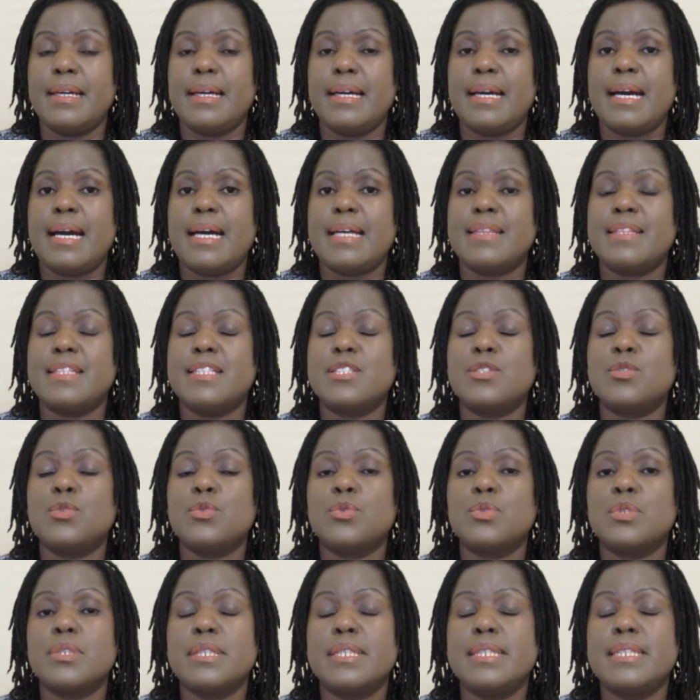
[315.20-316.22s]
And this,
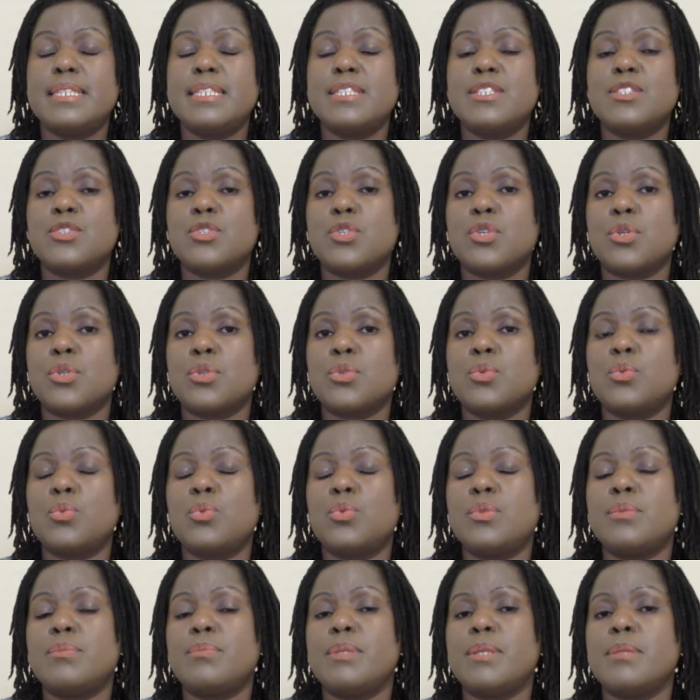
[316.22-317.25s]
it is thought,
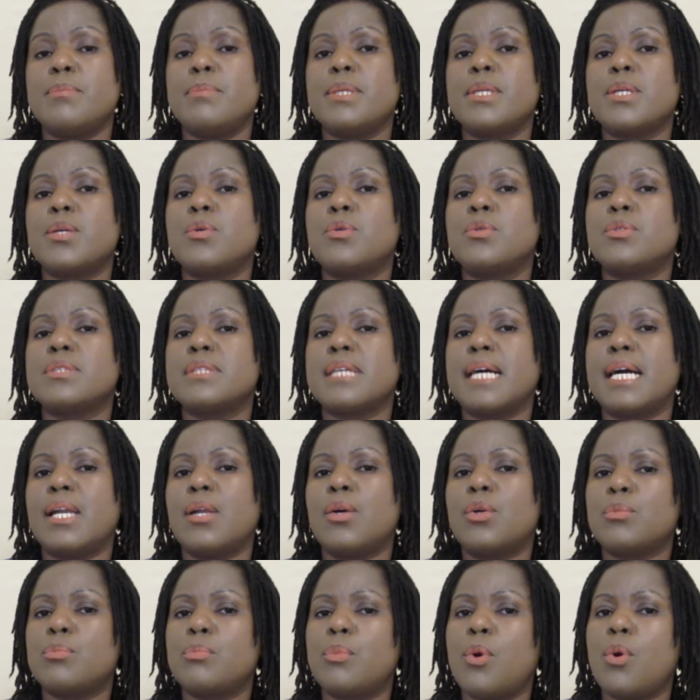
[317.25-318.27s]
would be because a
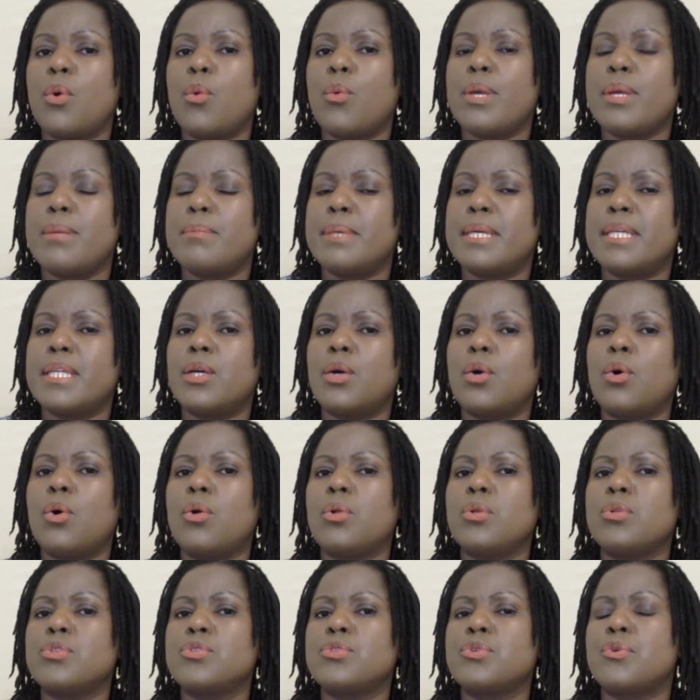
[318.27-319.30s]
lot more women
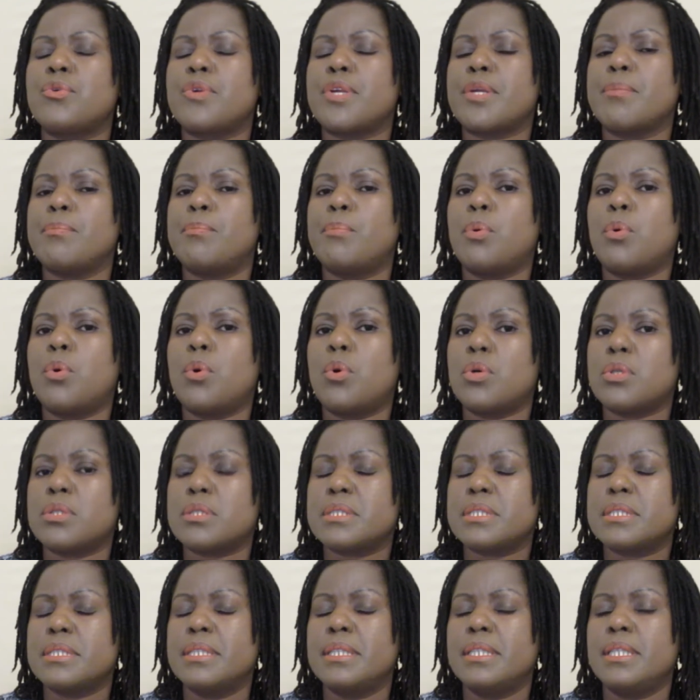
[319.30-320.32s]
also
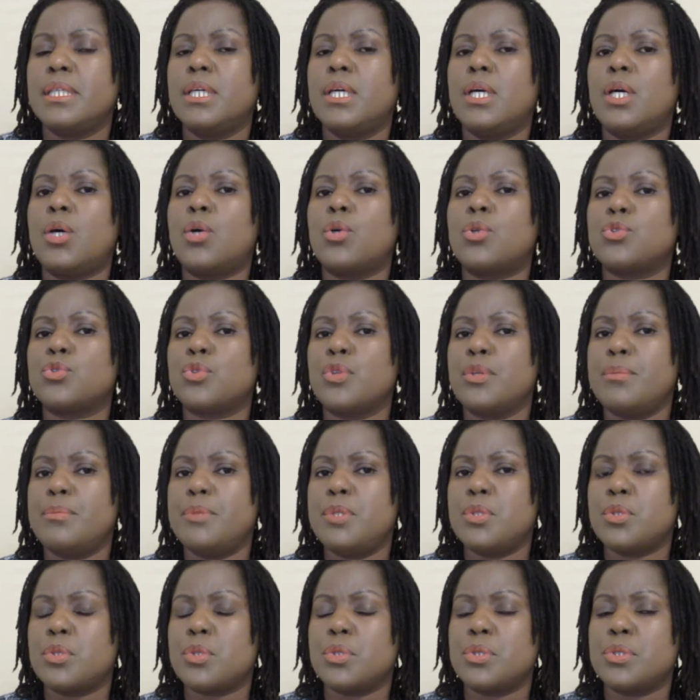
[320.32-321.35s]
report
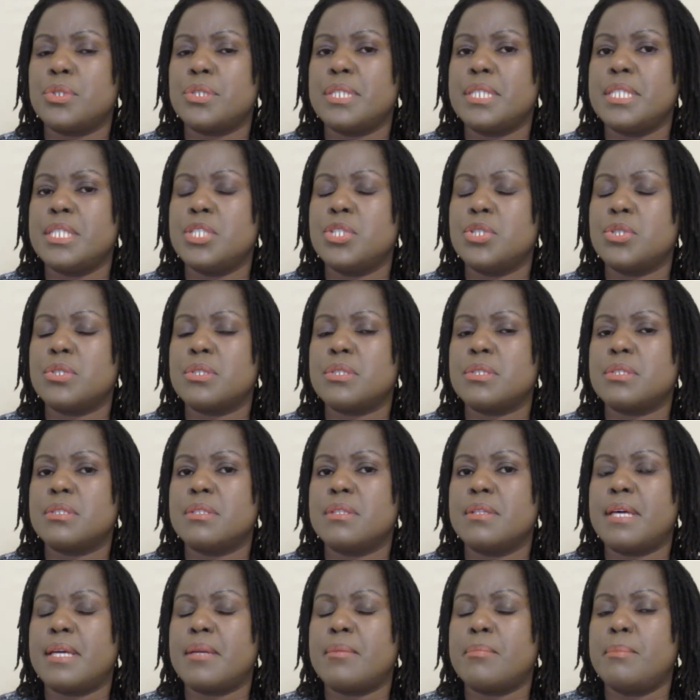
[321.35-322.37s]
autoimmune conditions
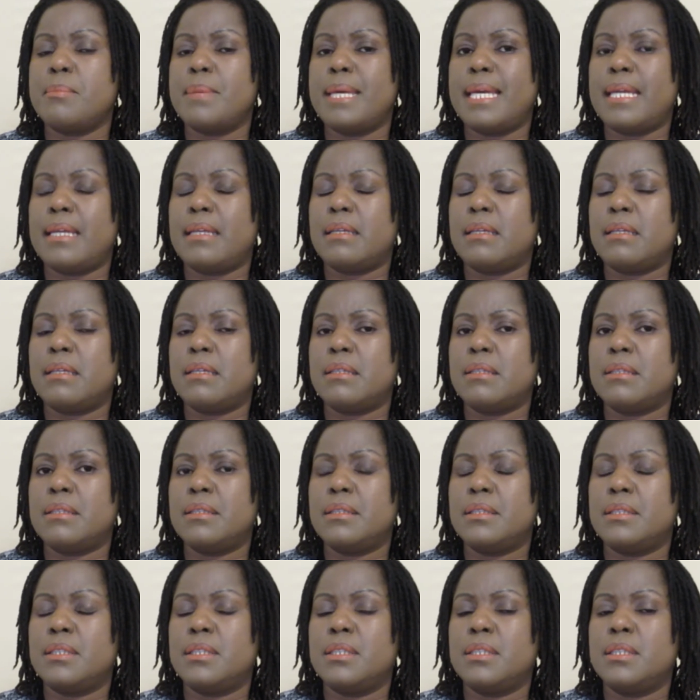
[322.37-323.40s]
than men.
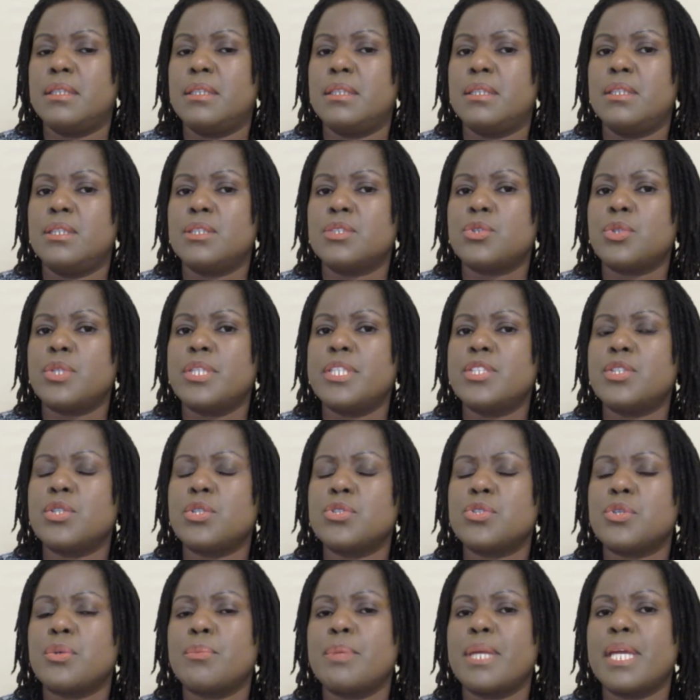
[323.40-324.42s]
So it's
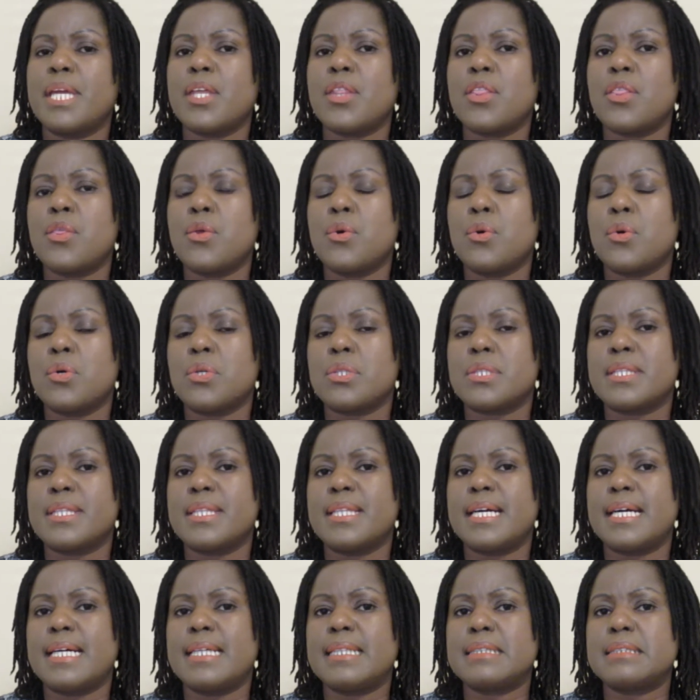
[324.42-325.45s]
also being thought
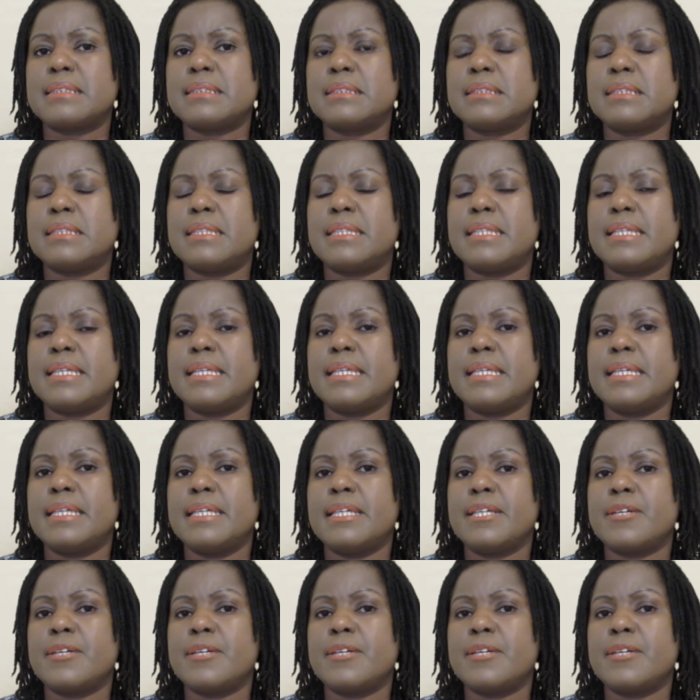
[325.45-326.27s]
that the